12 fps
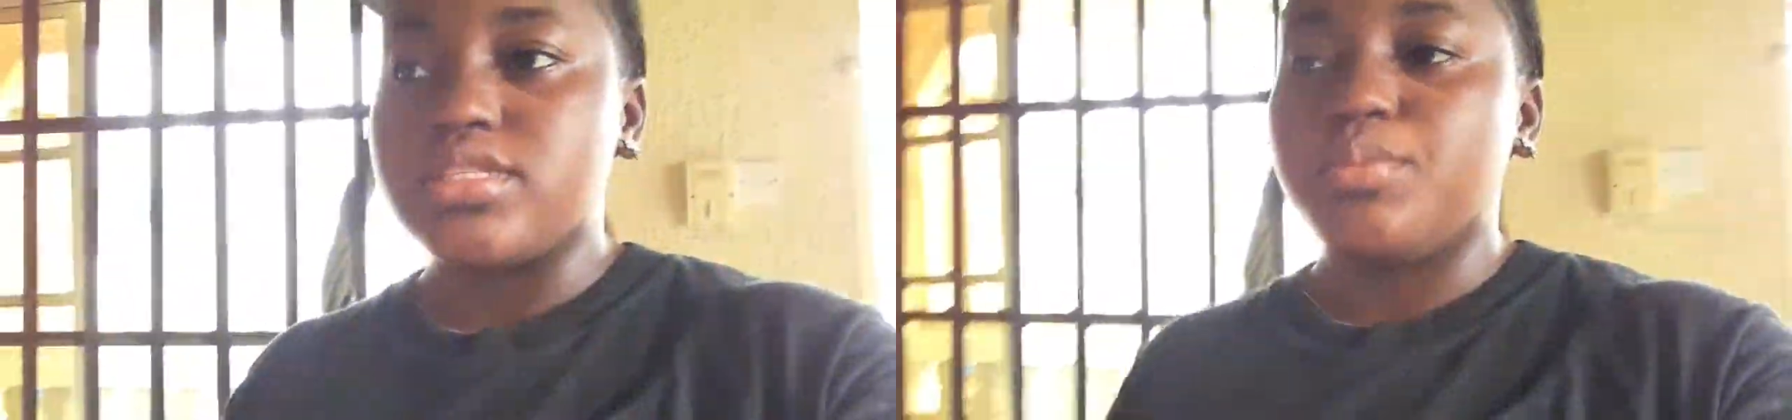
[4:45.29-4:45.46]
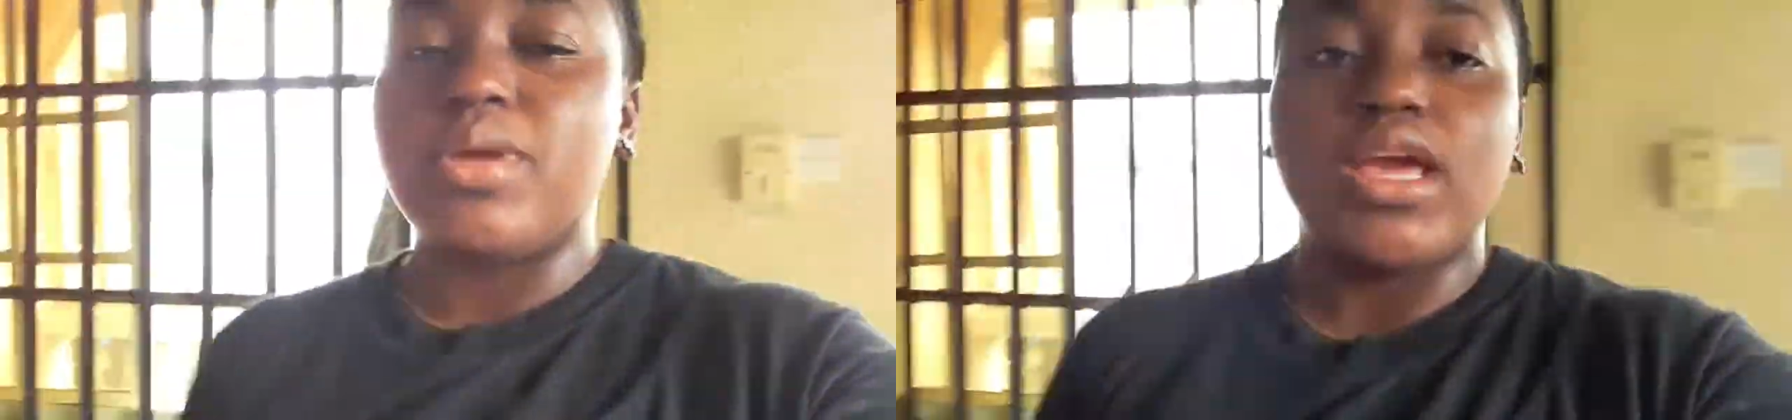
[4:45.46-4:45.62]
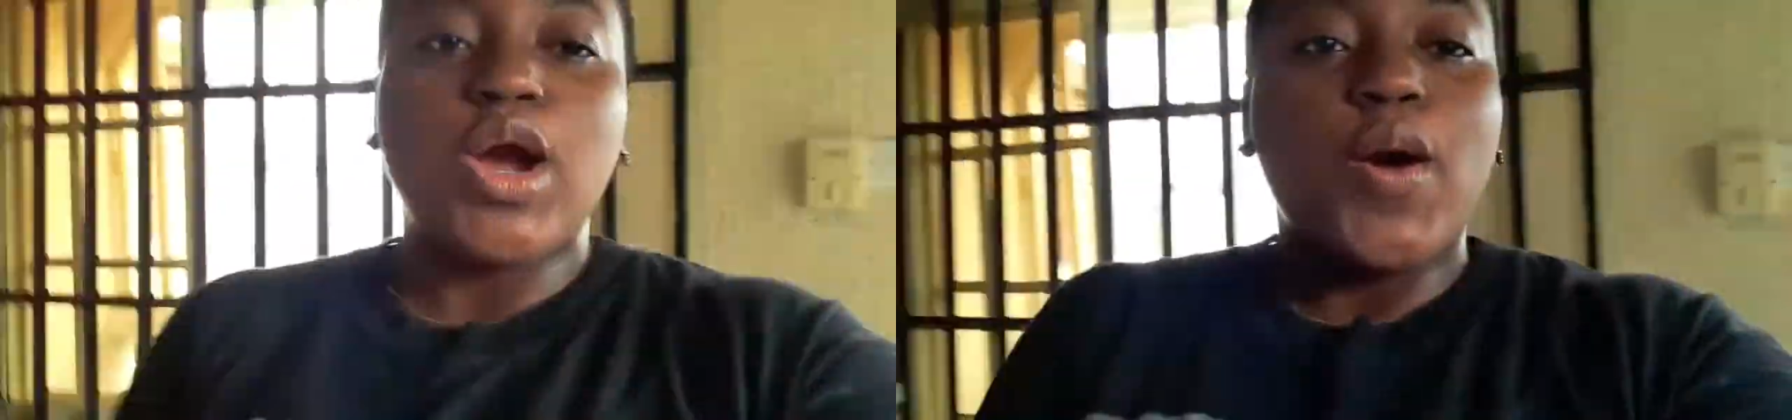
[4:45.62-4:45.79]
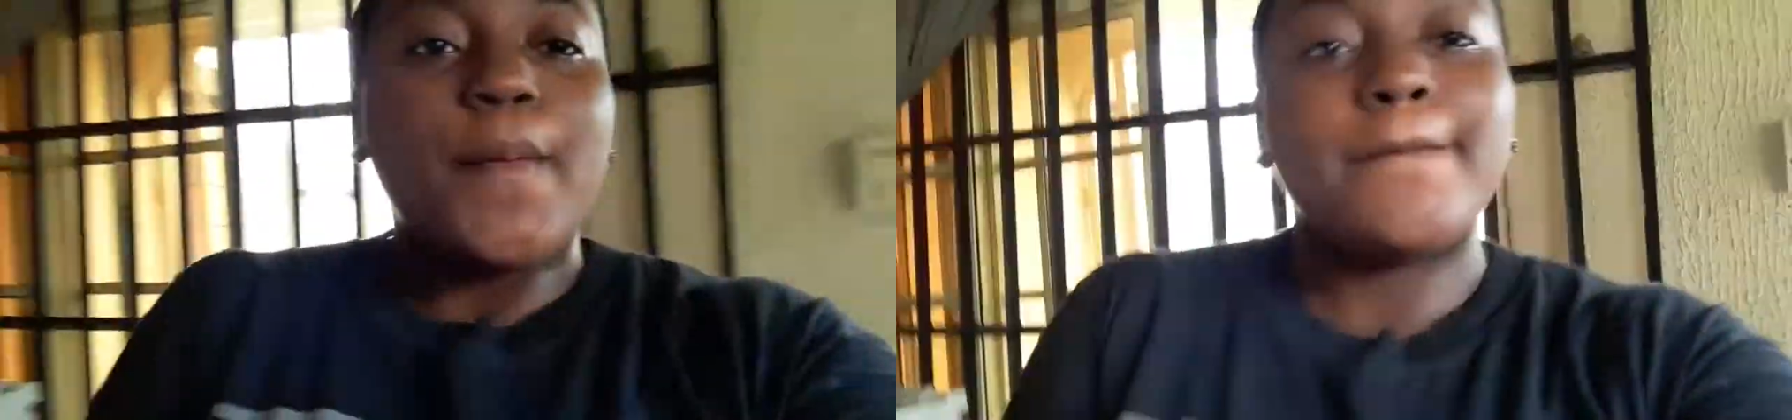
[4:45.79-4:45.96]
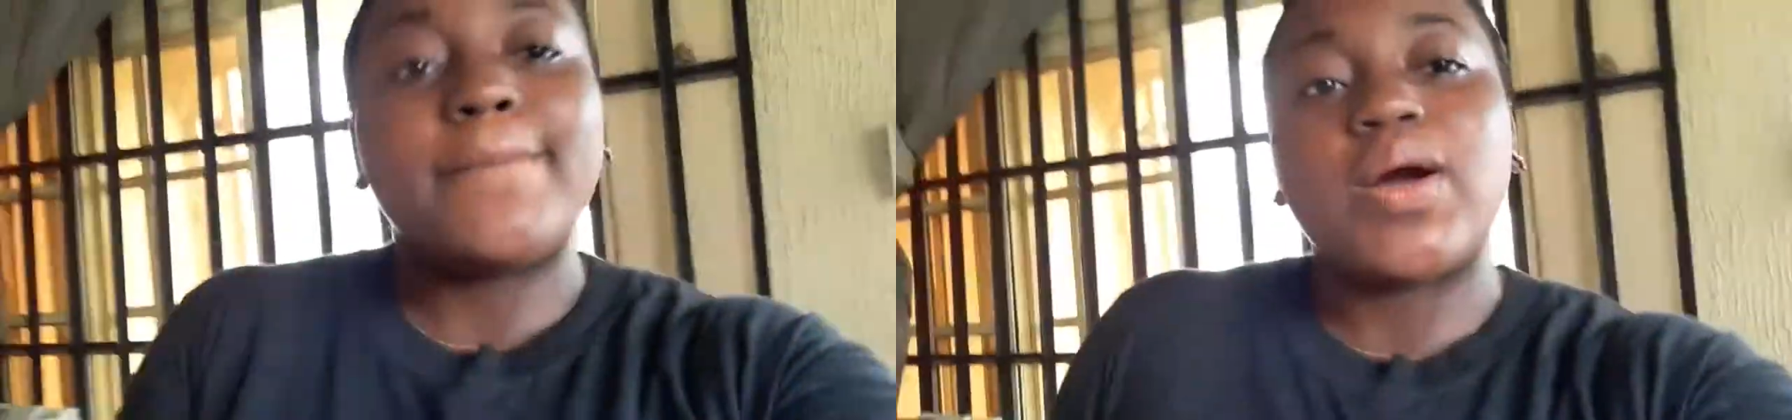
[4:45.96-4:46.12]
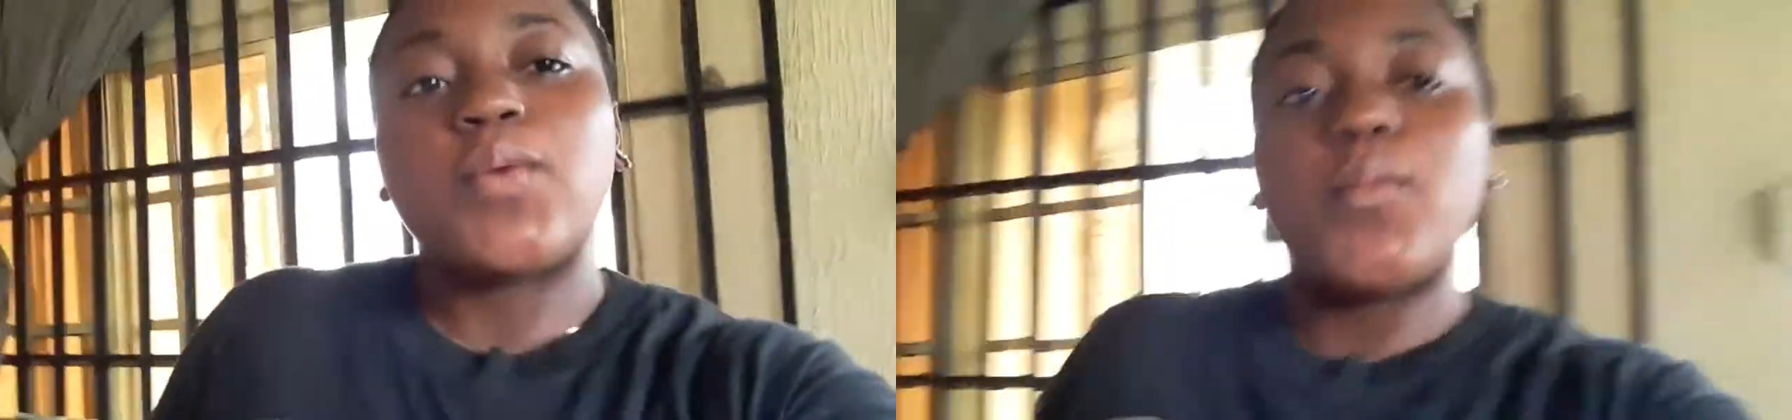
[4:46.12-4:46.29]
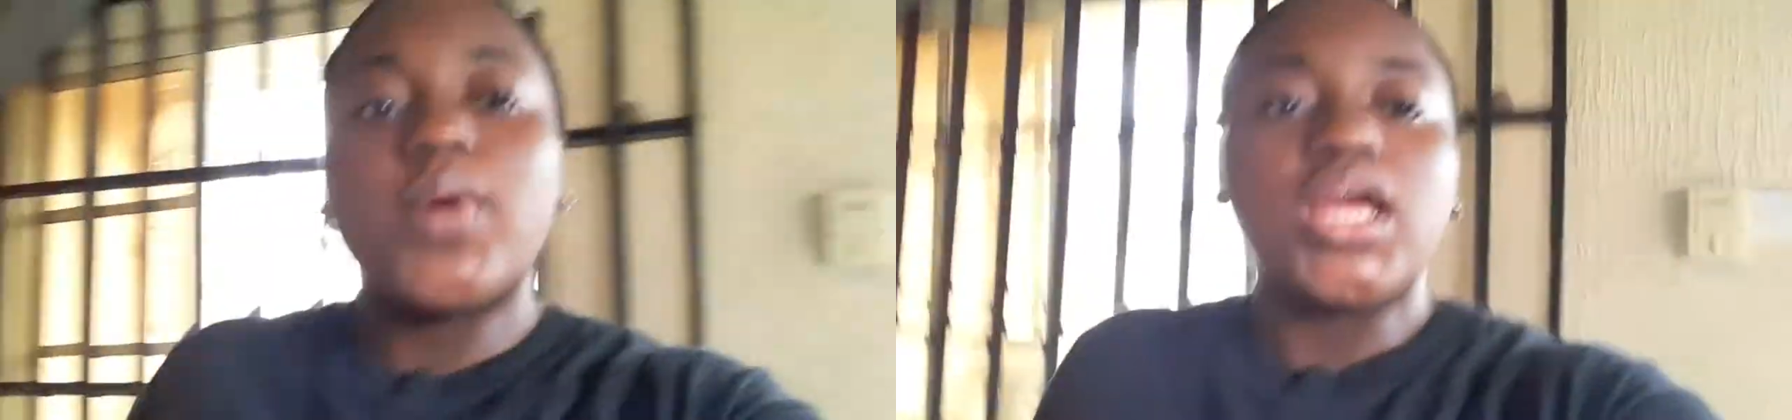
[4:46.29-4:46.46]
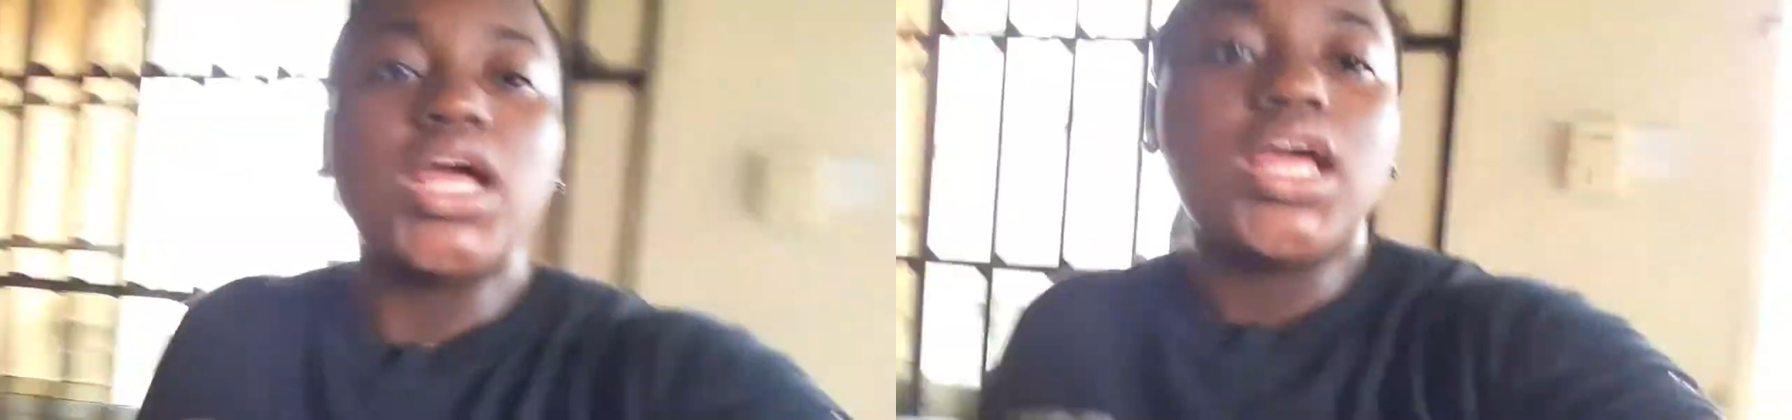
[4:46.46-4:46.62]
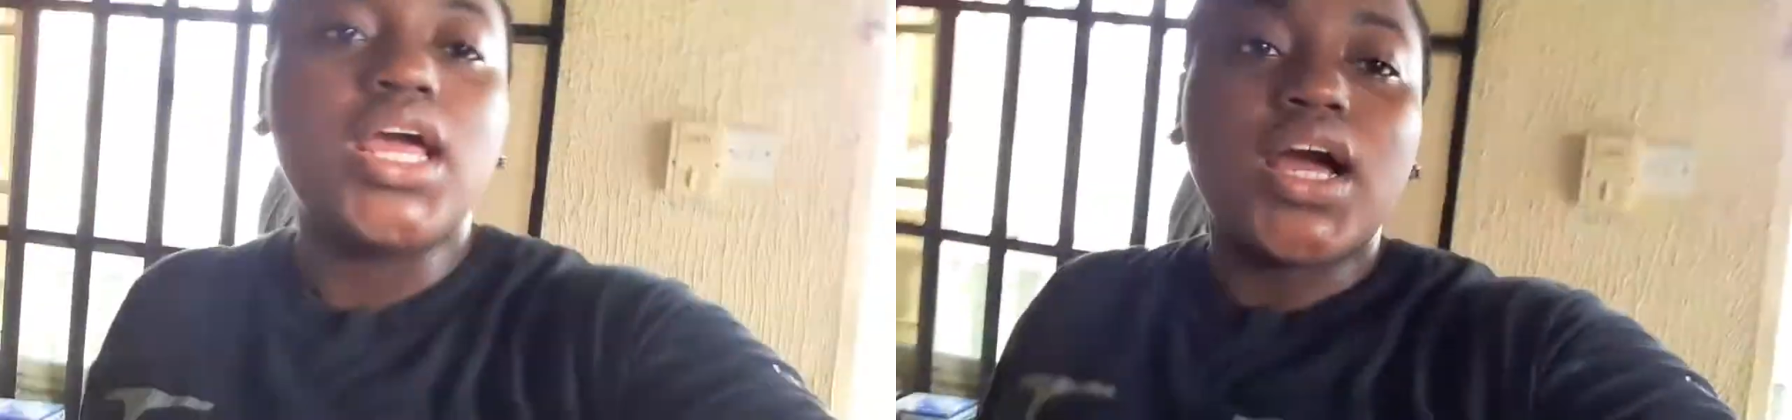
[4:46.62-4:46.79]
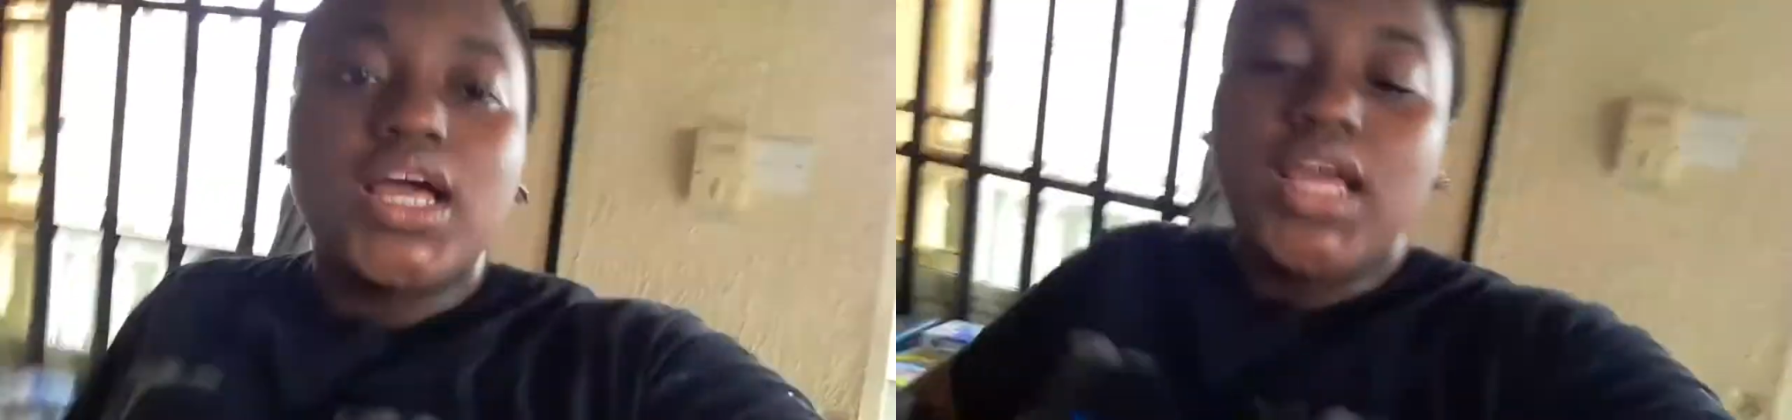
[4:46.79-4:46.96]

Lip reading: to be on my way.